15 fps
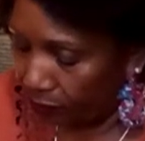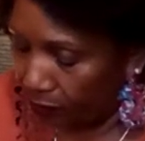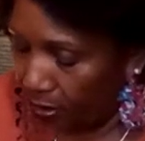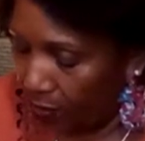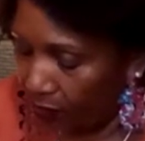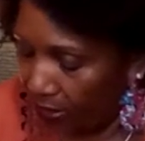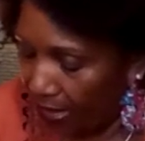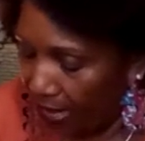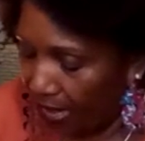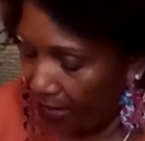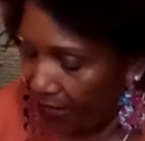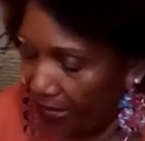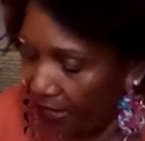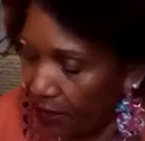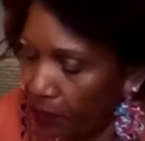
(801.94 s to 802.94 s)
okay, I
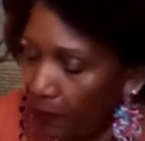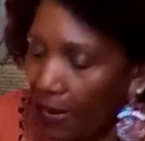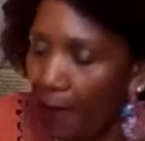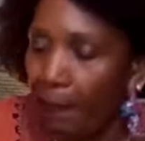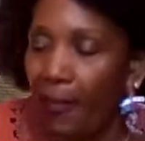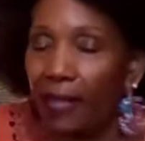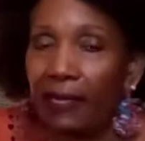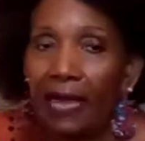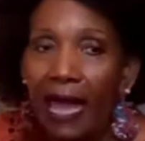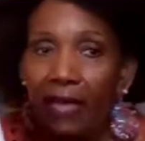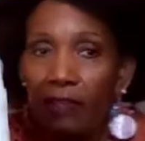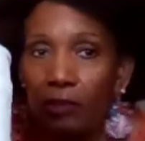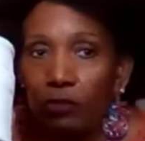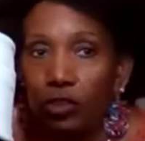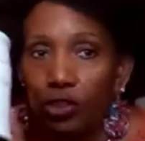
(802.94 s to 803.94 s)
guess when I paint, I
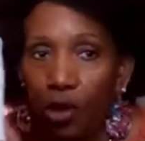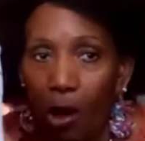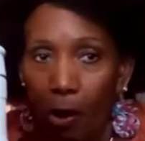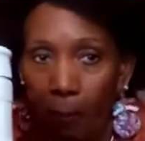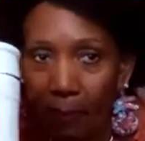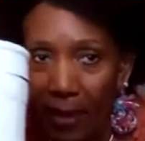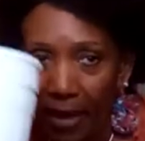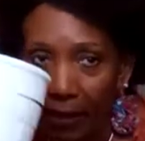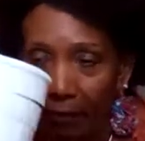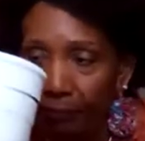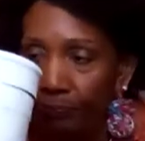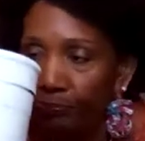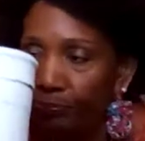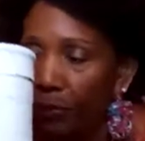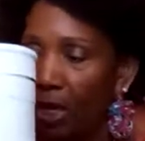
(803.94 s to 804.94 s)
use chalk paint.
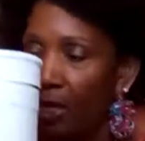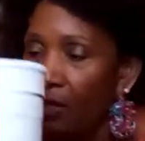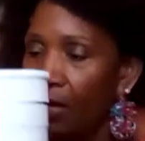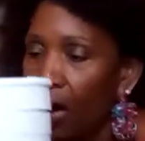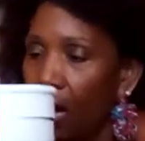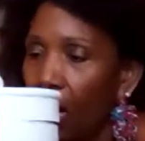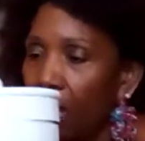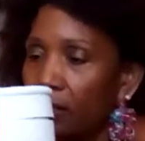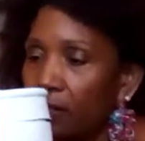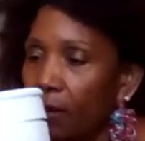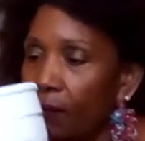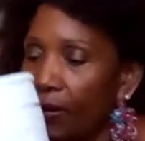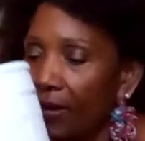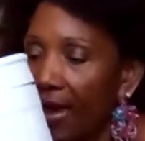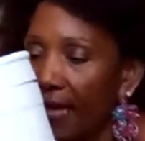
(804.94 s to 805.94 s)

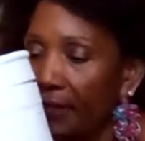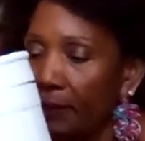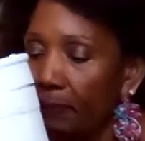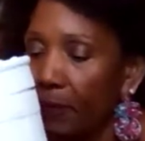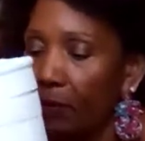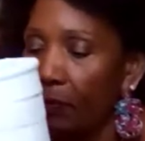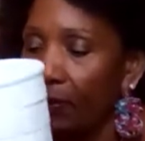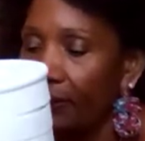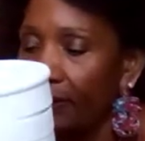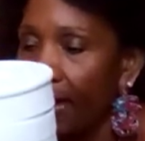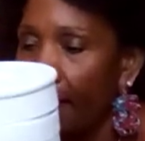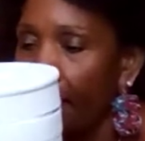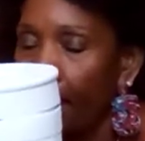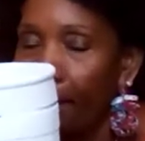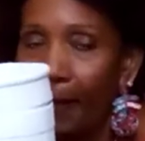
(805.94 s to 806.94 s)
Someone asked me what
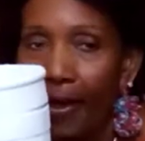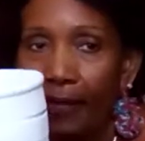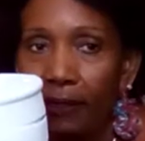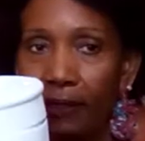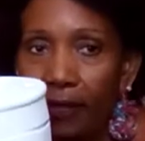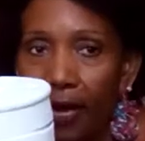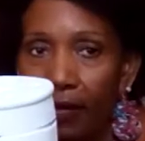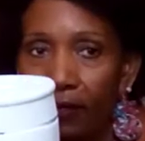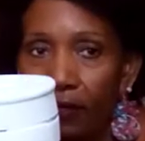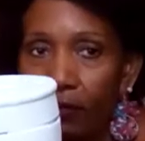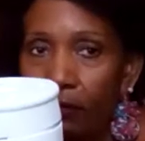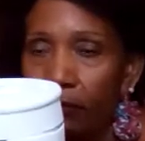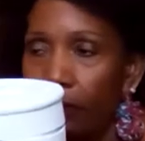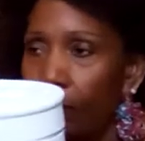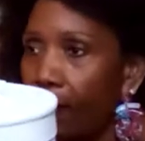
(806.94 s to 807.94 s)
type of paint did I
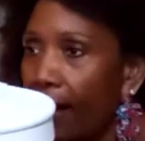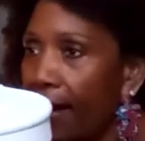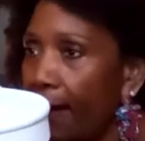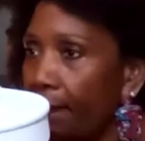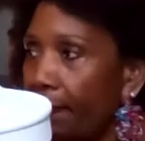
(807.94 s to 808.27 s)
use and why I